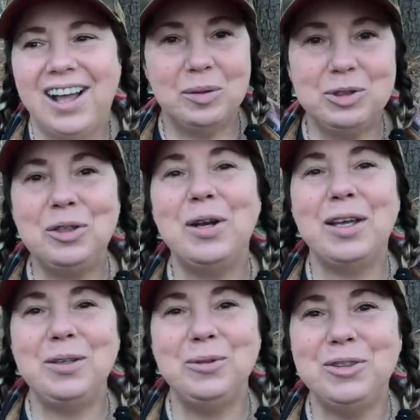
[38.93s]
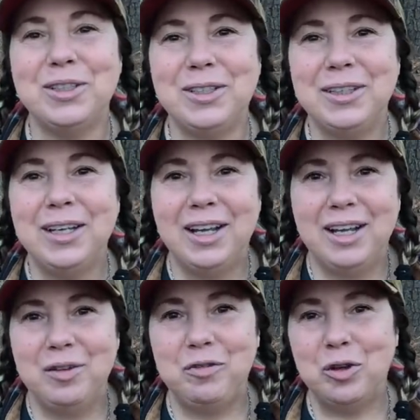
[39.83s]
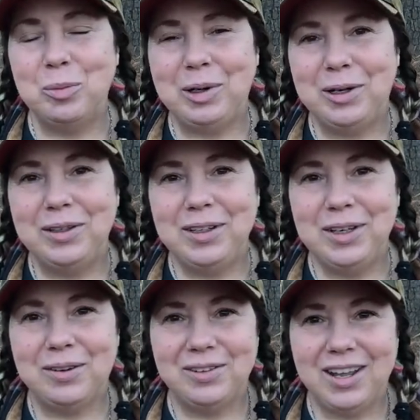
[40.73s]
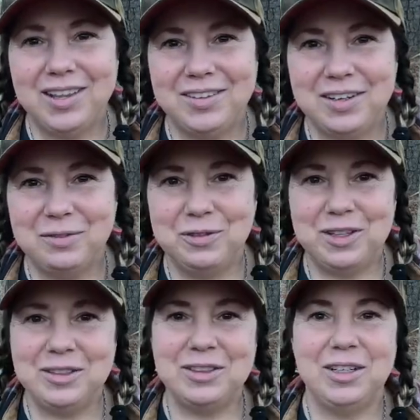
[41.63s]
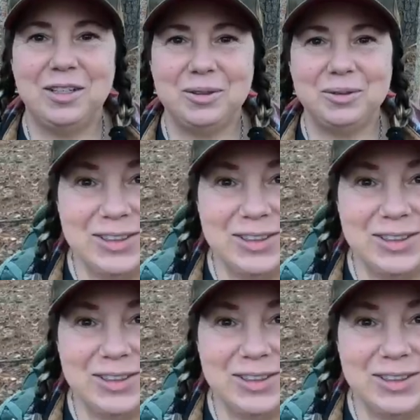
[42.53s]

I'm still not used to filming, you know, a lot of the different things I do.